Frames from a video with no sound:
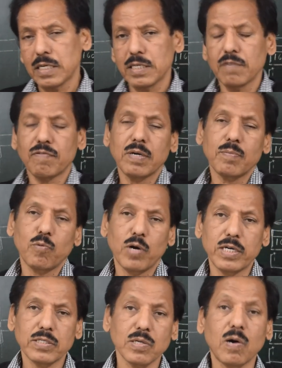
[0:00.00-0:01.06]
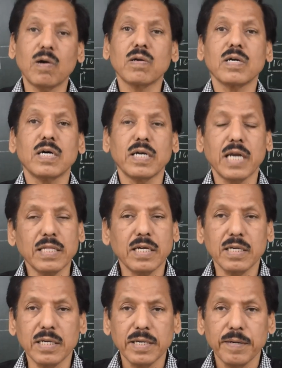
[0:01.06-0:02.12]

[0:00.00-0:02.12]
different points, or rather,